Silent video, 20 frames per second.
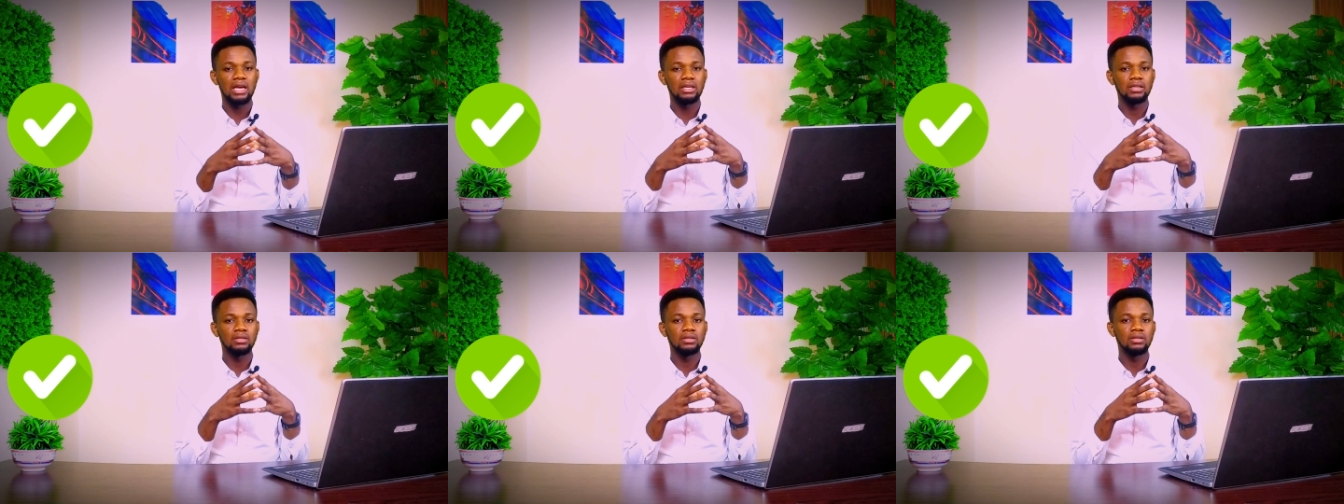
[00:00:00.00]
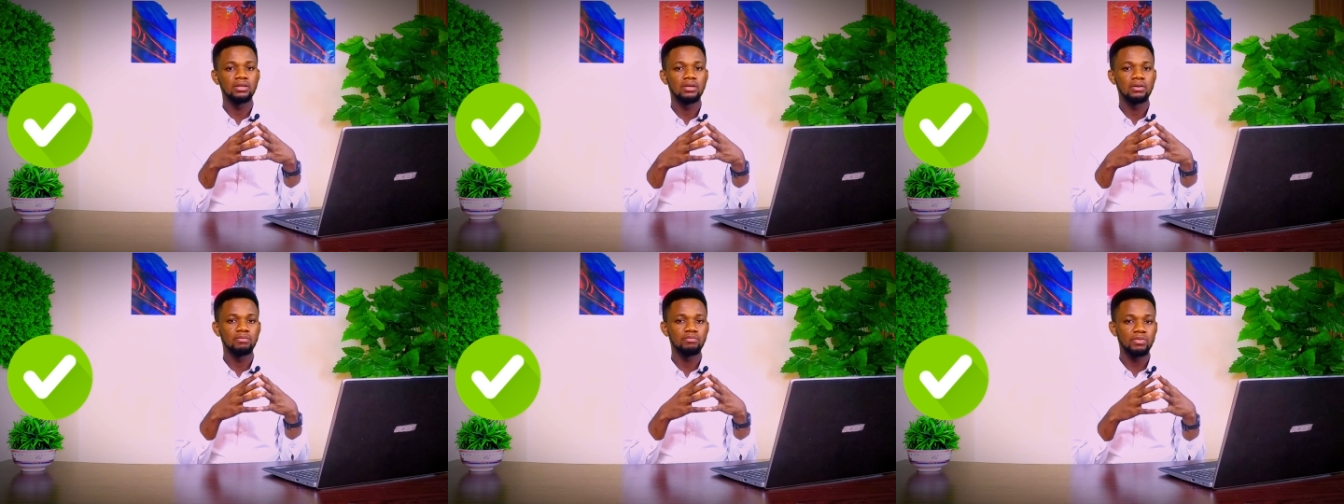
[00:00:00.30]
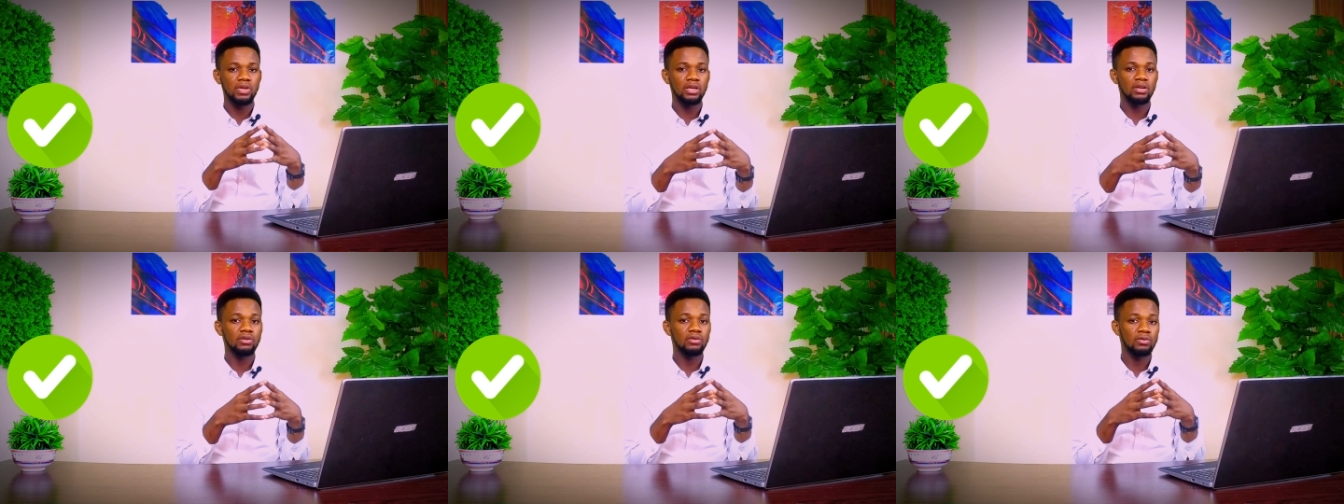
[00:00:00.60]
and
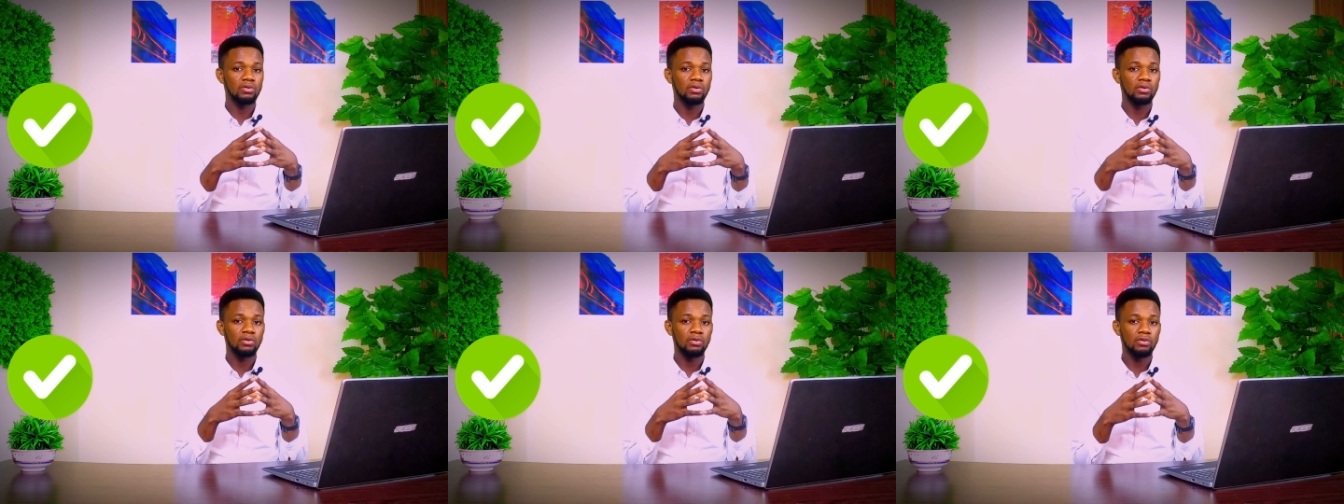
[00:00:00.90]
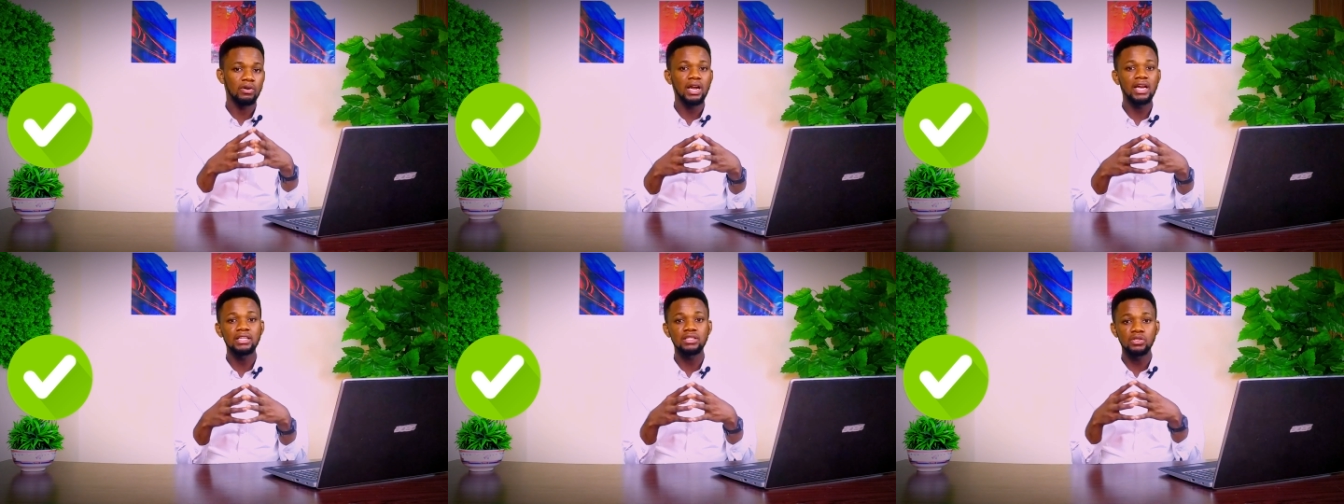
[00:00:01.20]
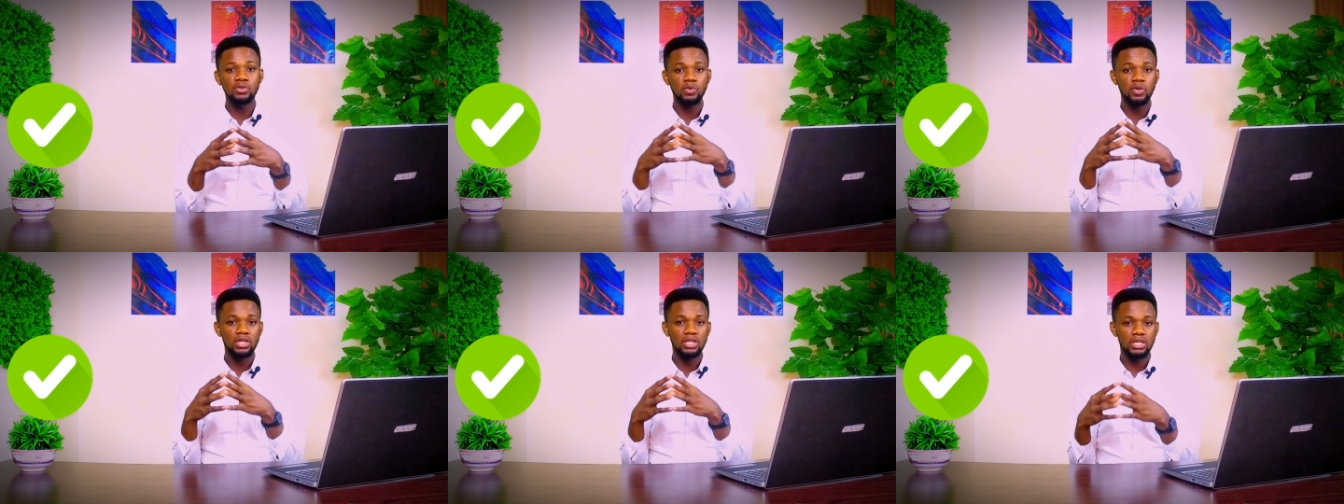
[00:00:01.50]
make
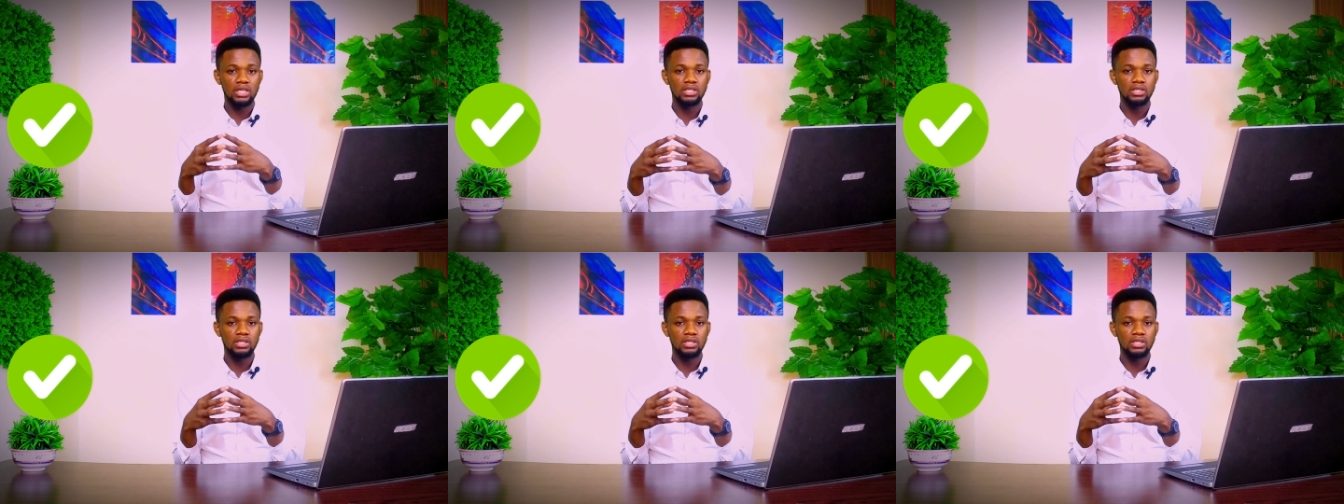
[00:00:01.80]
right where